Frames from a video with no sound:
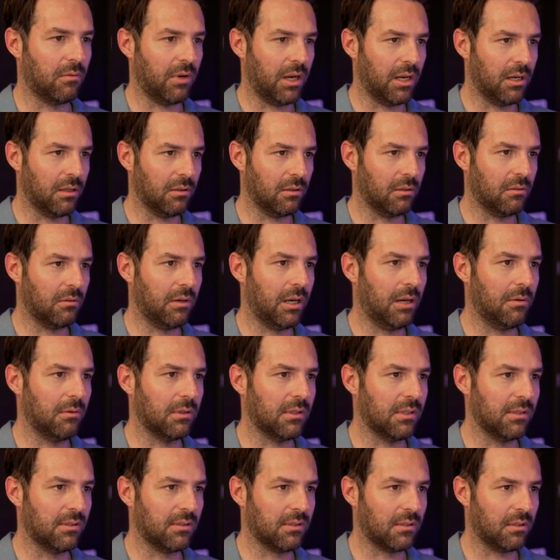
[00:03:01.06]
radial array with
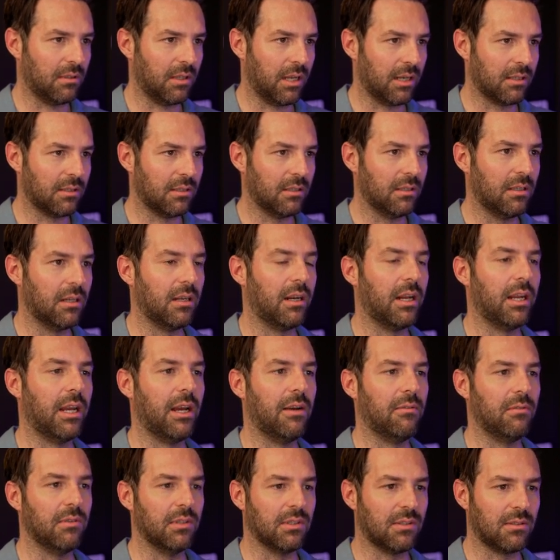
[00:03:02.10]
this selected and I
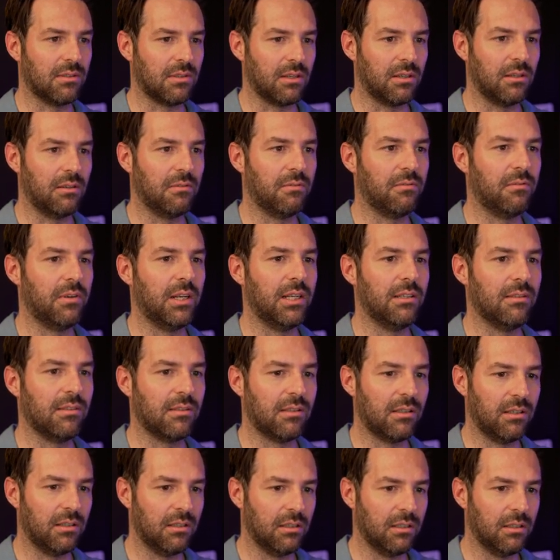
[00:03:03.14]
have the center face
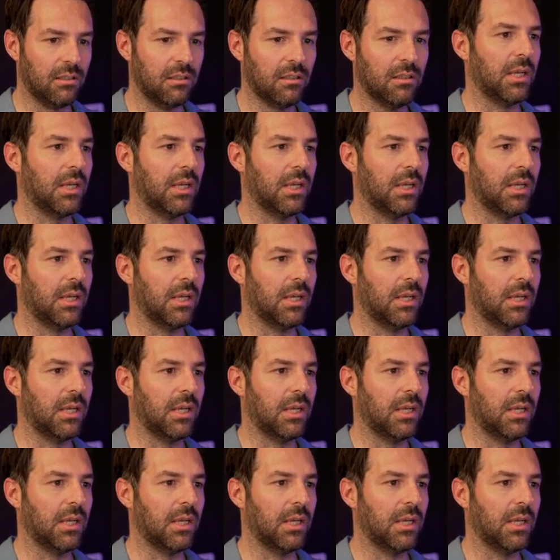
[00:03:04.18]
here.